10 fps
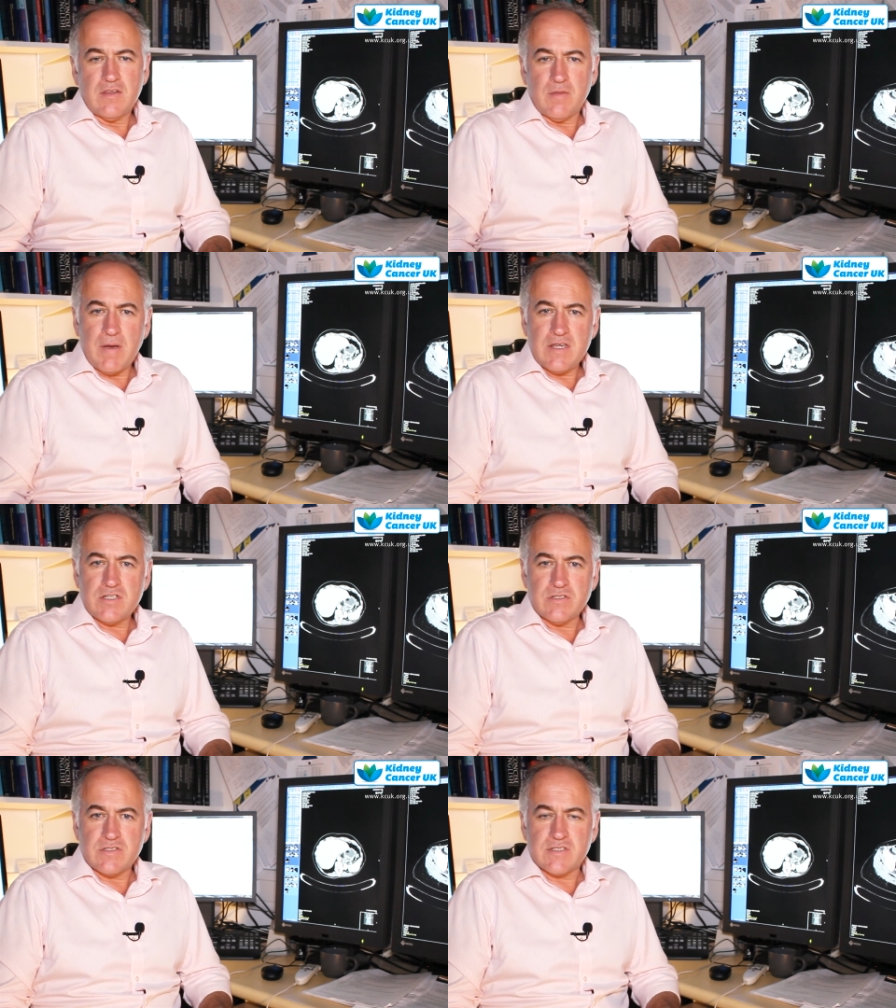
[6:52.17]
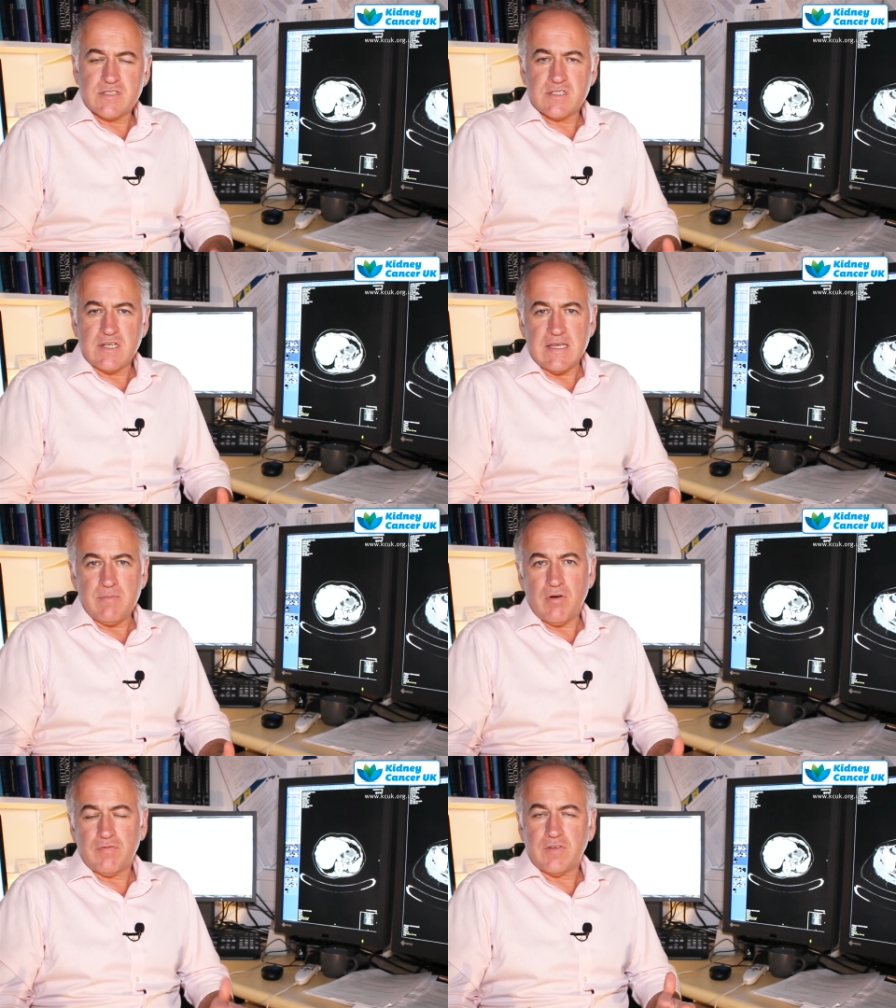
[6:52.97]
the patient's asleep,
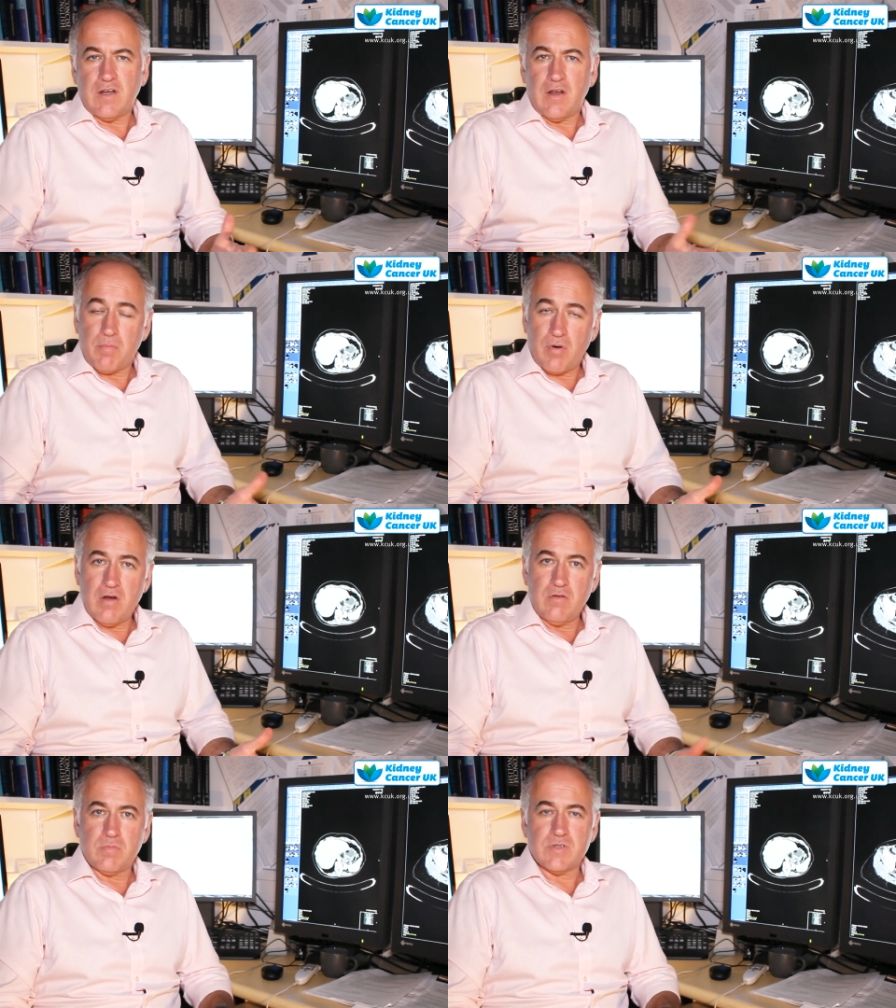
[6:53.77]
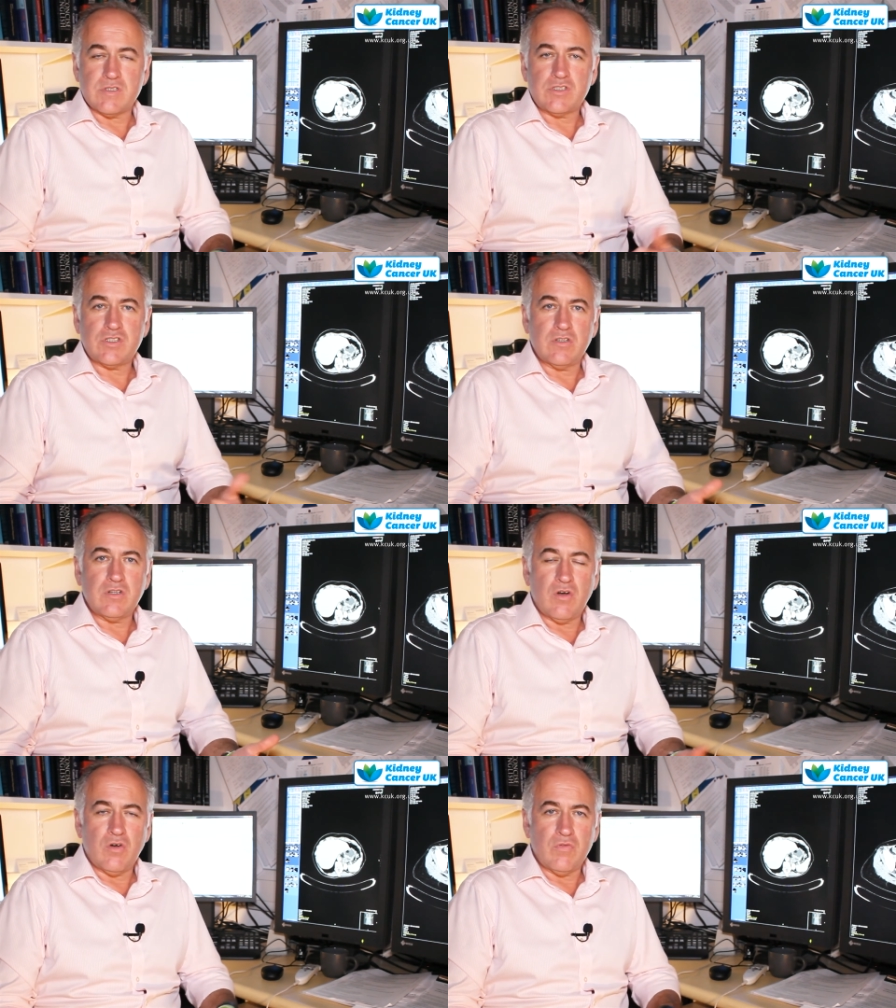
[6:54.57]
often in a prone
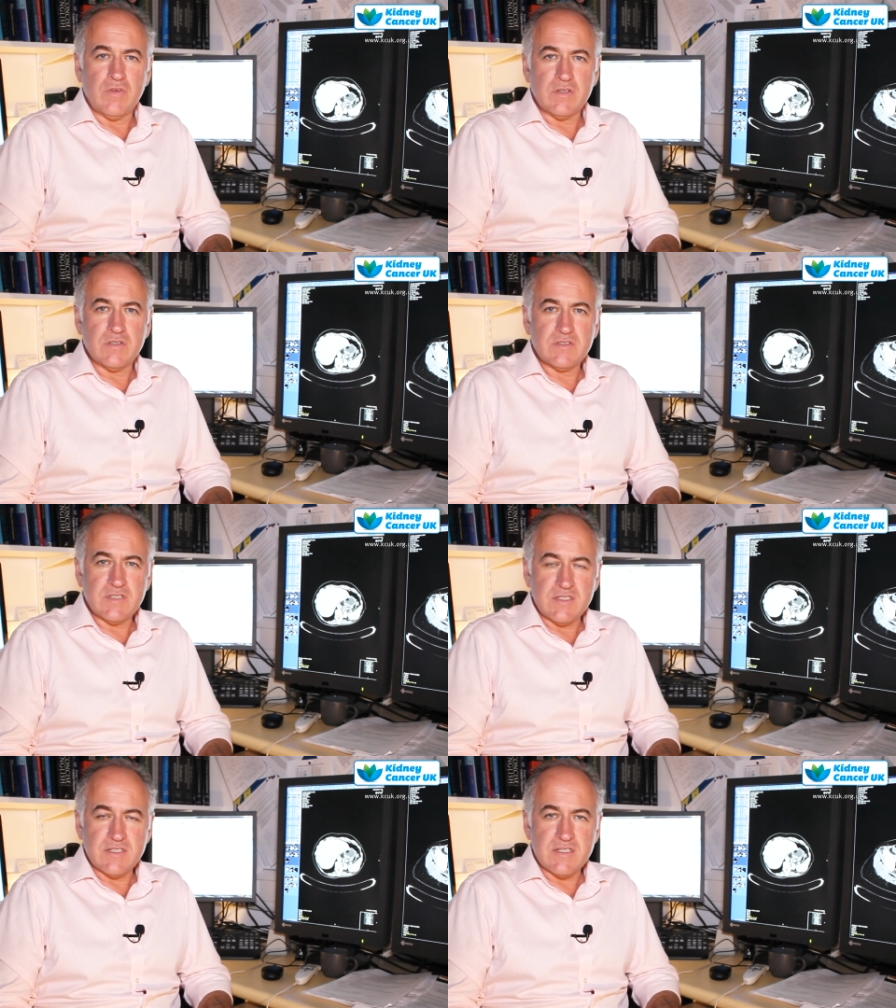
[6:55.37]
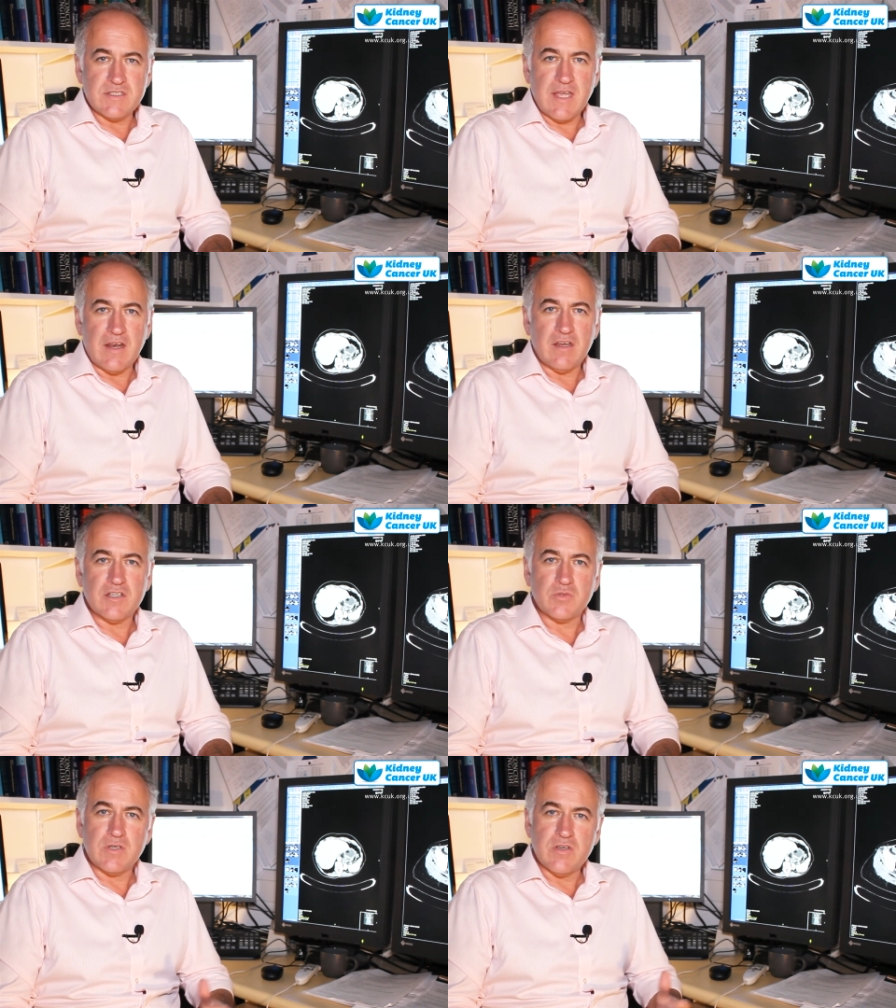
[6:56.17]
position on the CT scanner,
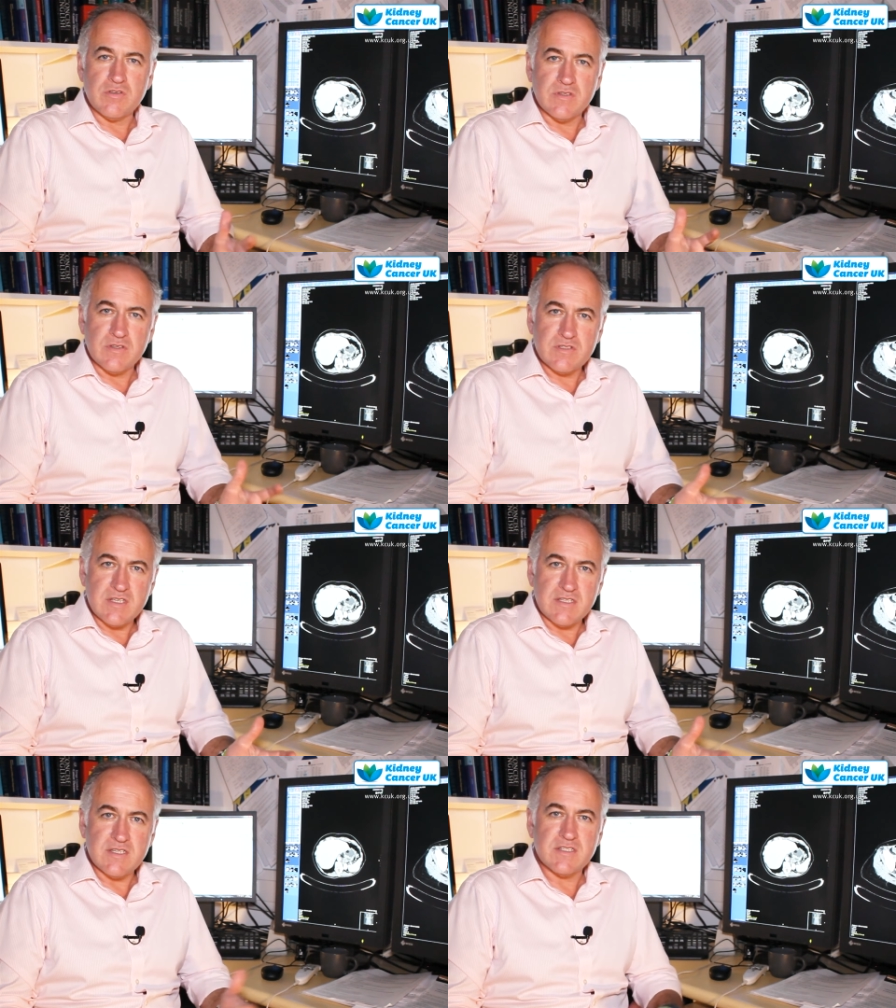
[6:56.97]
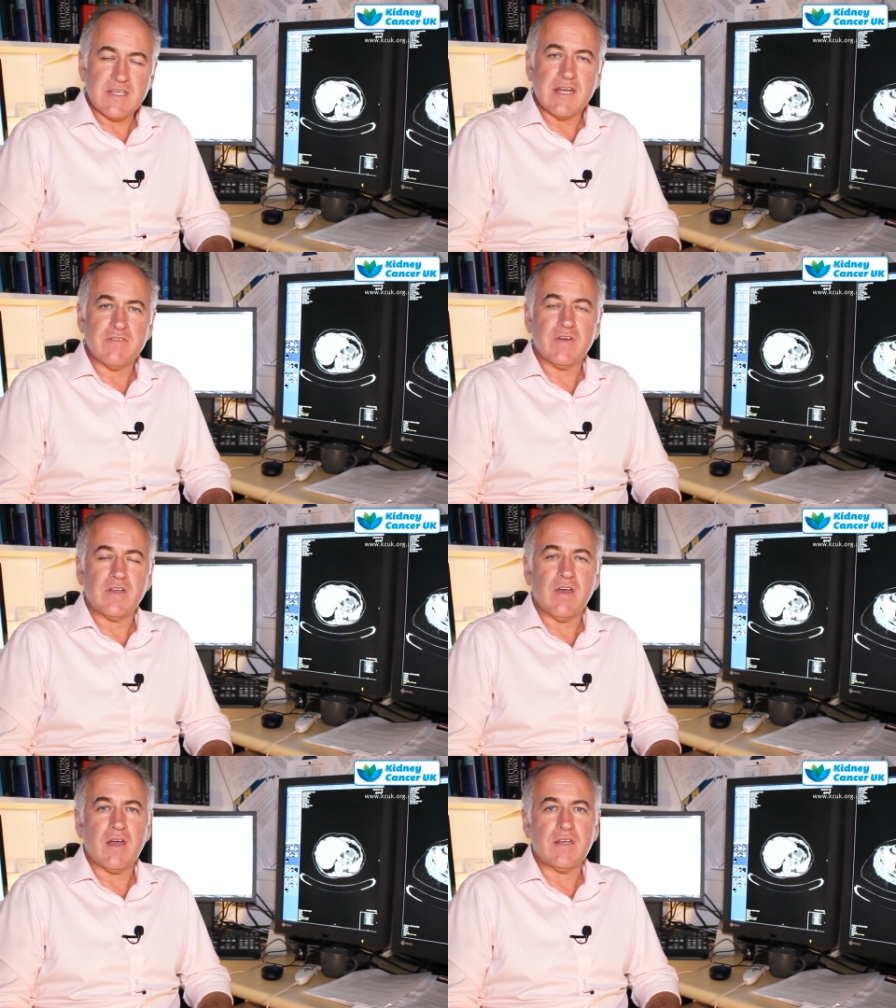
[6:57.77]
because we're using the CT scanner for
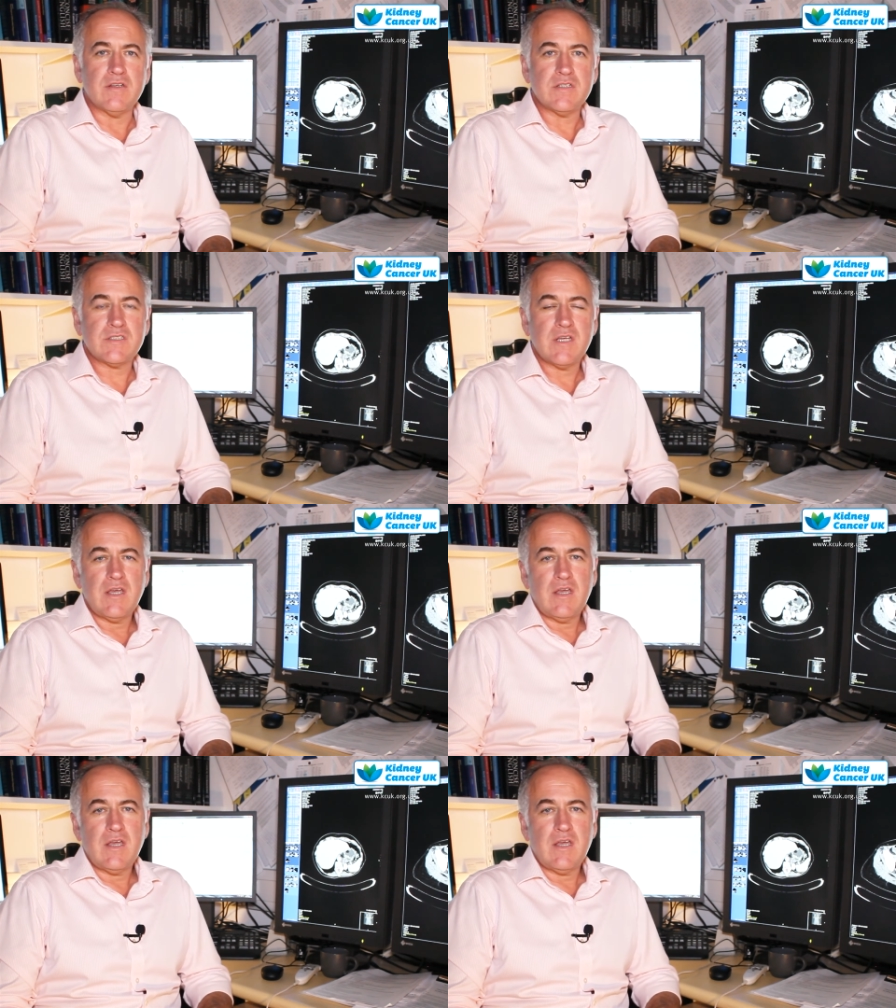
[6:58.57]
guidance.